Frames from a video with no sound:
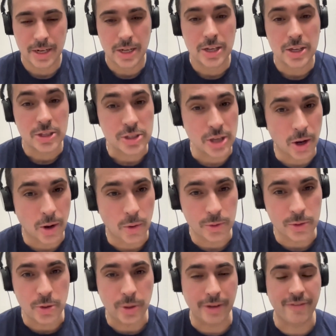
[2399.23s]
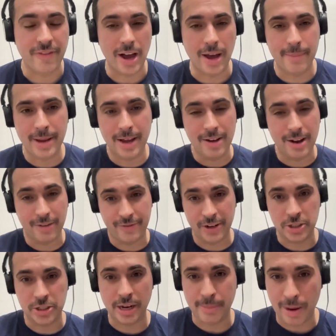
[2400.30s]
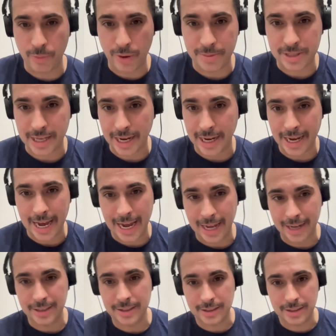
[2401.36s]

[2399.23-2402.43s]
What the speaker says: So you can find me officially on my website at